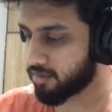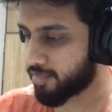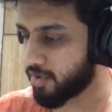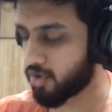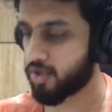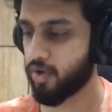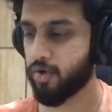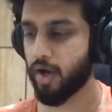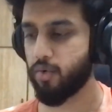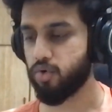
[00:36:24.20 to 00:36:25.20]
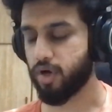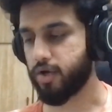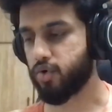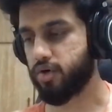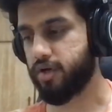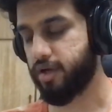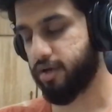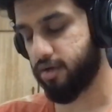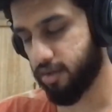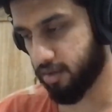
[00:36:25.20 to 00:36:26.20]
P or Q, I don't
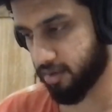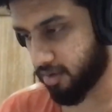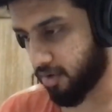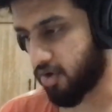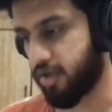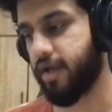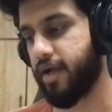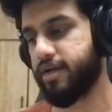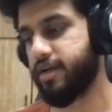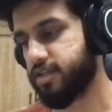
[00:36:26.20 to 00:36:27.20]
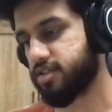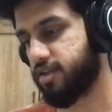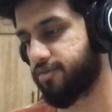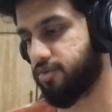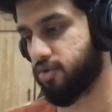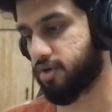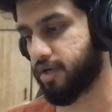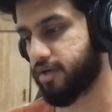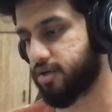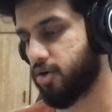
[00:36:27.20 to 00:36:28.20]
need all 8. I just need 4,
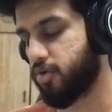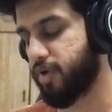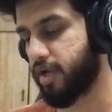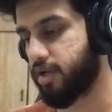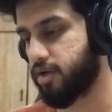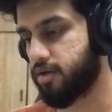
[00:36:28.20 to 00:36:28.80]
right? Or wait, I need